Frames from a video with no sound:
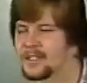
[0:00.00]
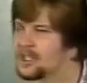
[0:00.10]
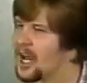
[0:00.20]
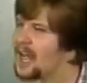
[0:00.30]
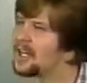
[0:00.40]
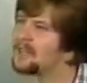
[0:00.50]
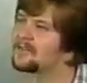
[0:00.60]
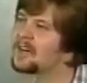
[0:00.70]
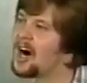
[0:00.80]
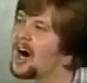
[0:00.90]
Child
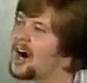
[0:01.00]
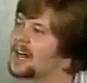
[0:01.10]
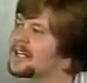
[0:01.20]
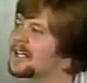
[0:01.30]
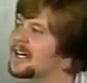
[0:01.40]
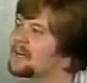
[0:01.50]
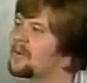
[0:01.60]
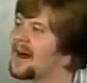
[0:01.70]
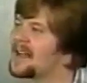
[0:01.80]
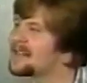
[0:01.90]
of God
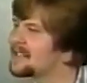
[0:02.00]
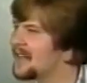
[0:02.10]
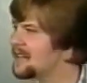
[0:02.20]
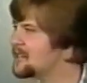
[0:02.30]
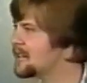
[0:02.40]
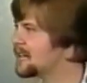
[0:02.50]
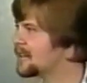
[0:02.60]
by intention,